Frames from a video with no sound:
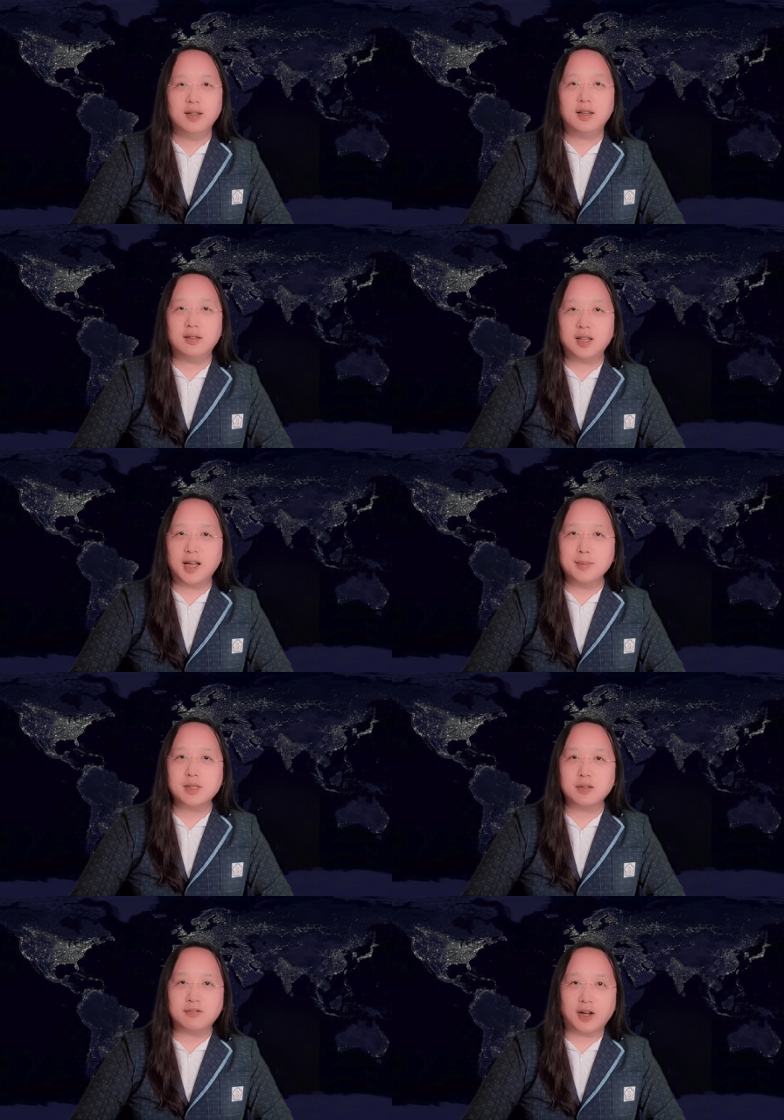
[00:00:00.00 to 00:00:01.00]
in
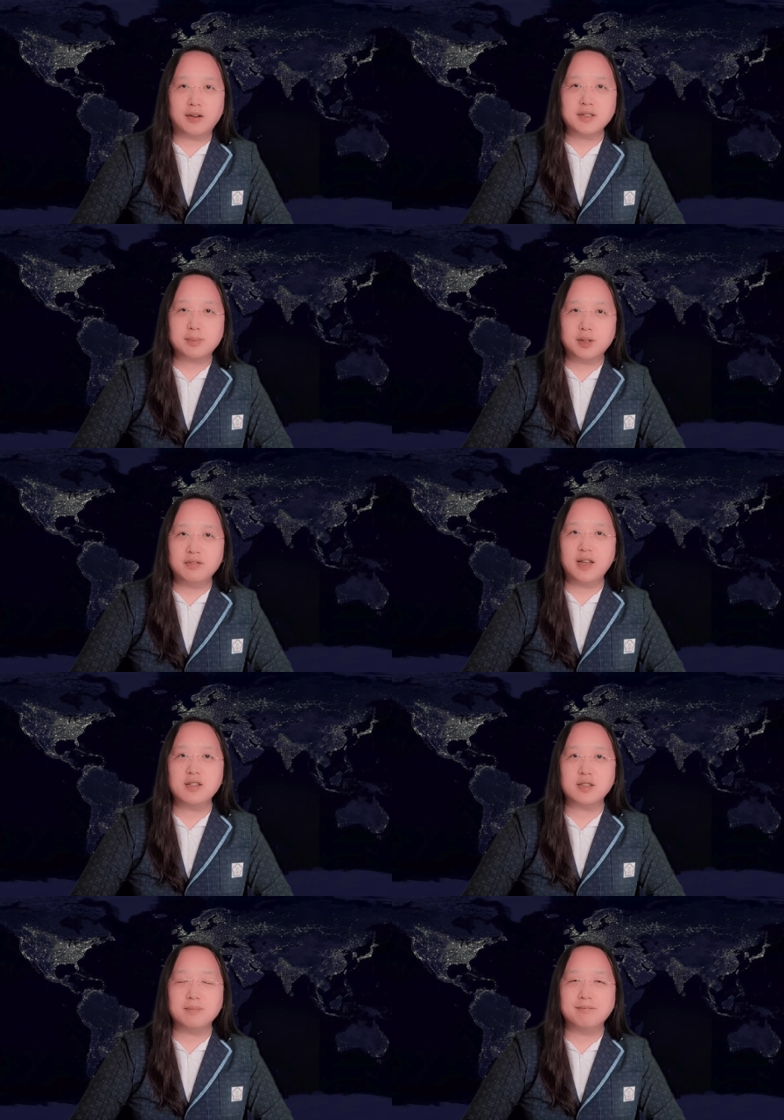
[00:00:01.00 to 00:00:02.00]
terms of virus
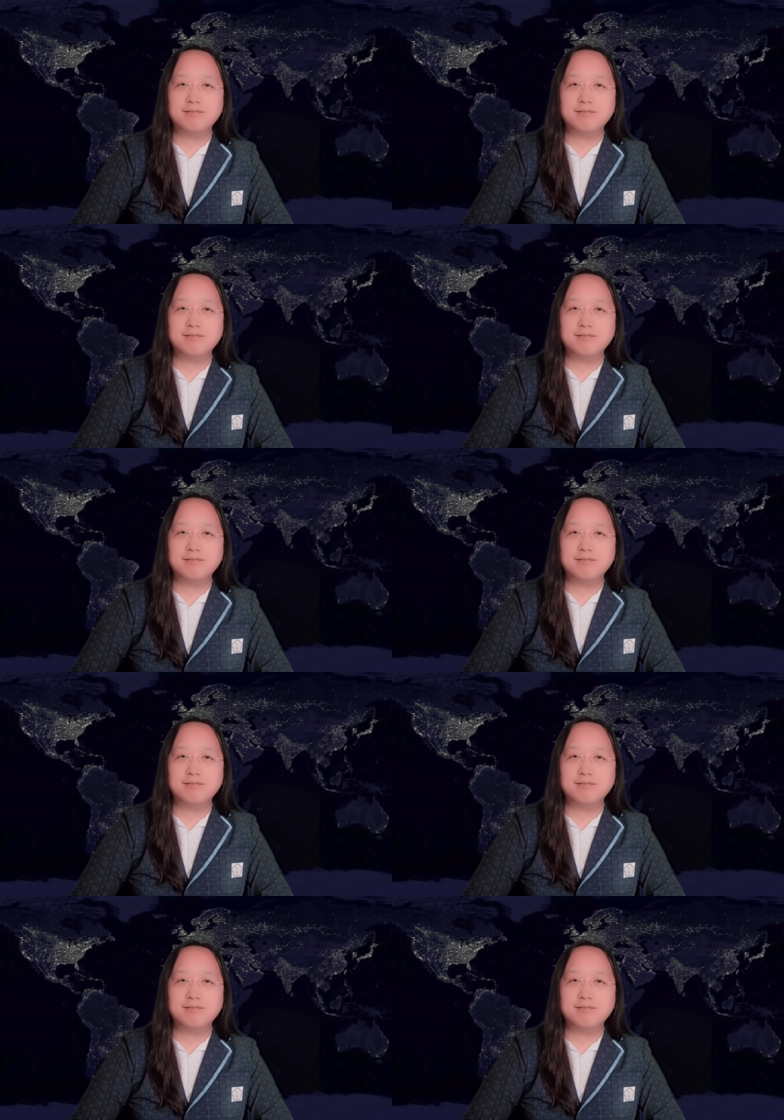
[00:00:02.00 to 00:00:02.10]
prevention.